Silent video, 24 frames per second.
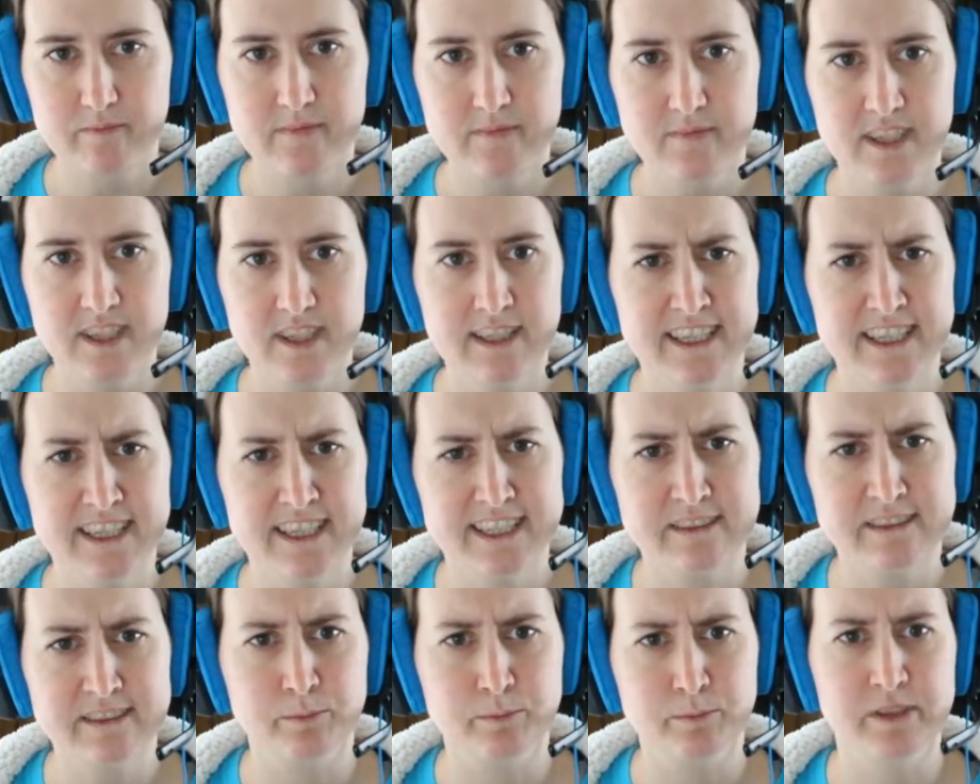It
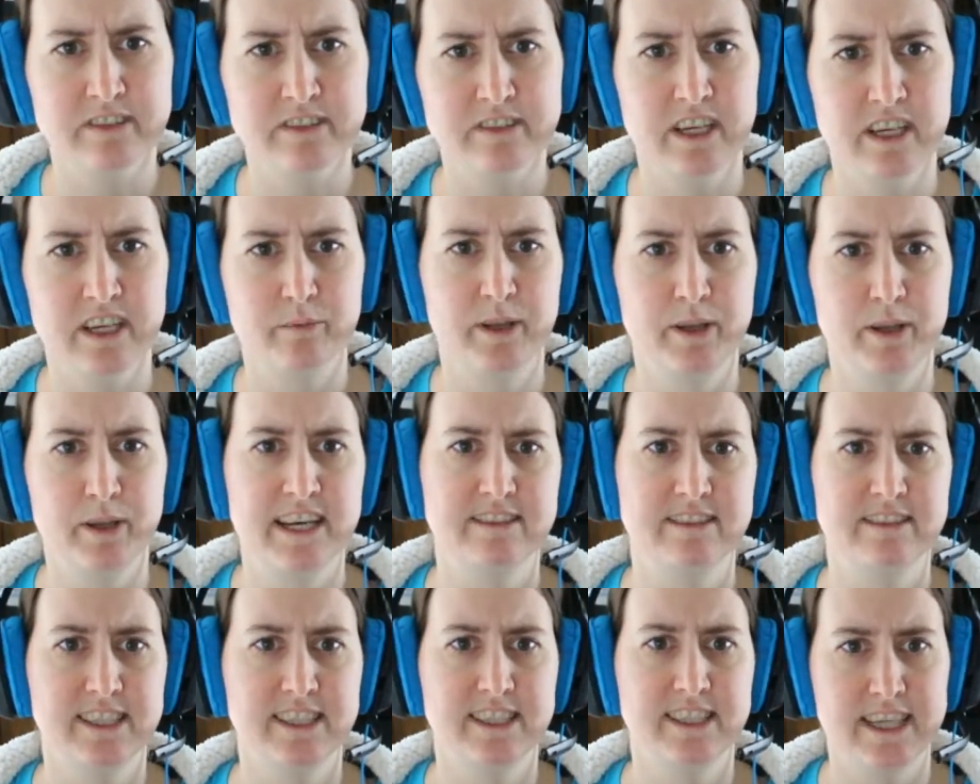is built out of
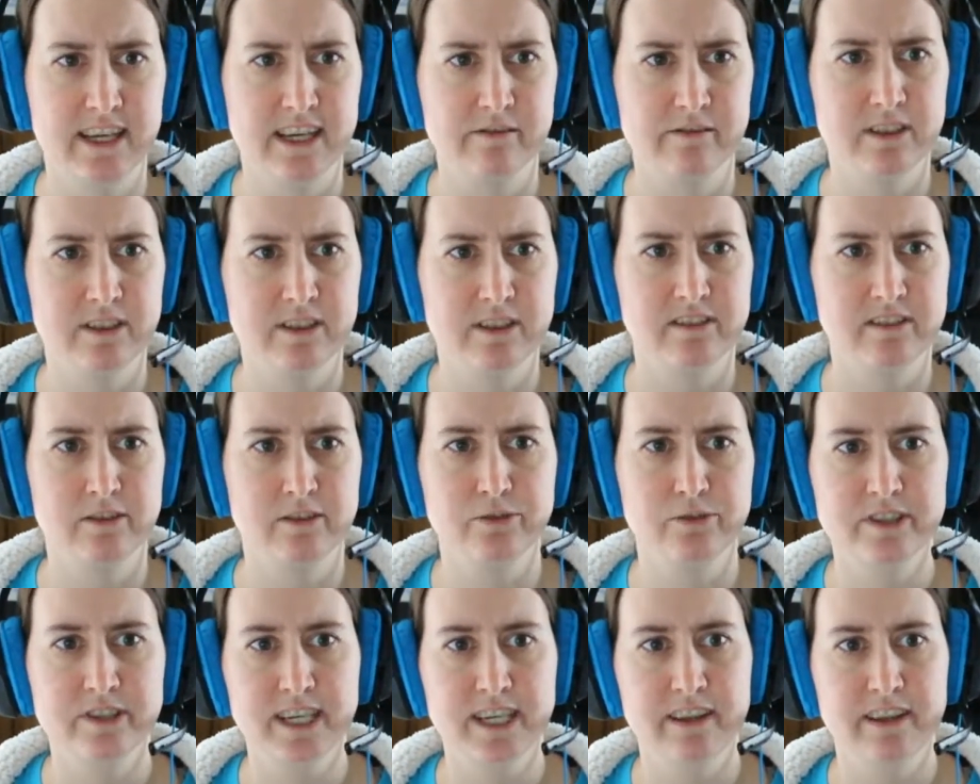plastic canvas
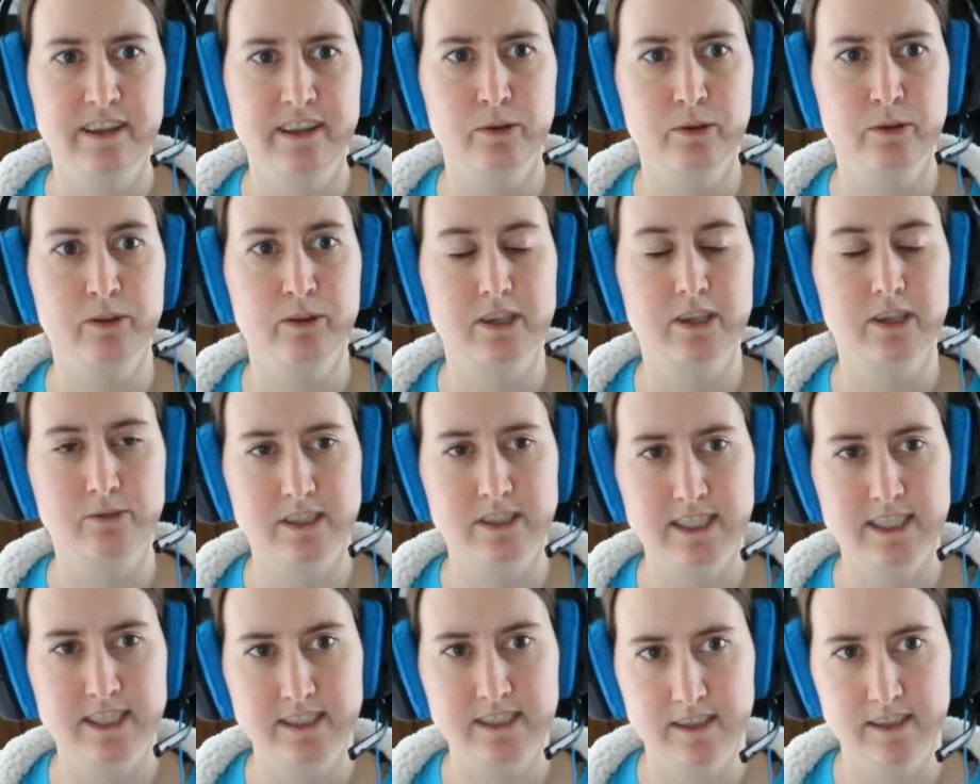sewn together with
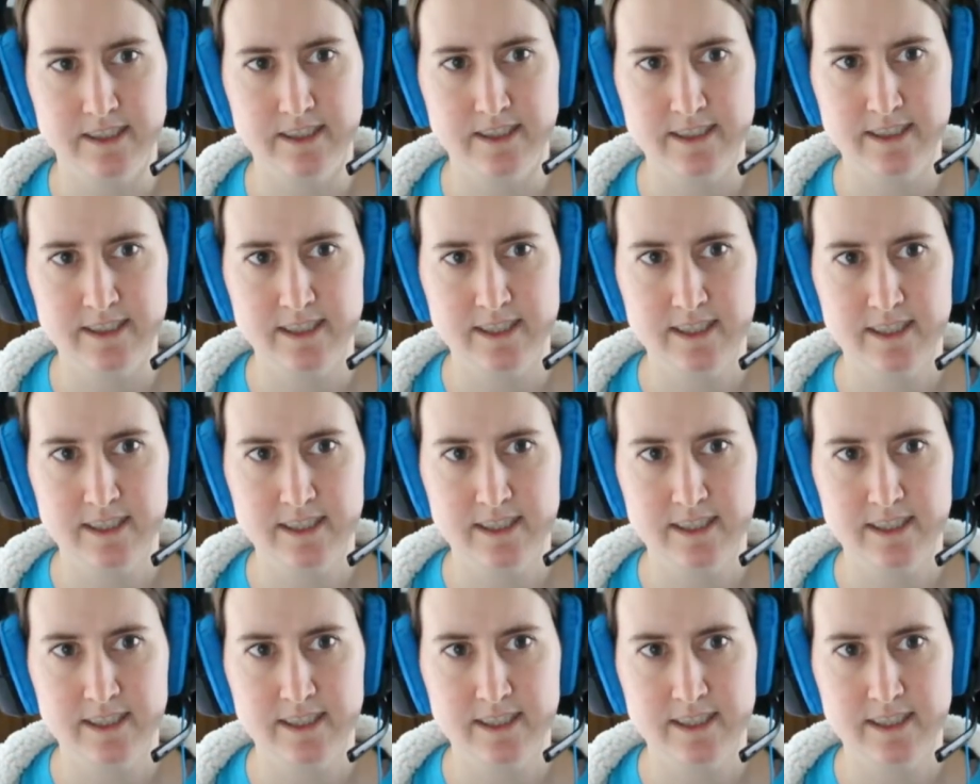acrylic yarn.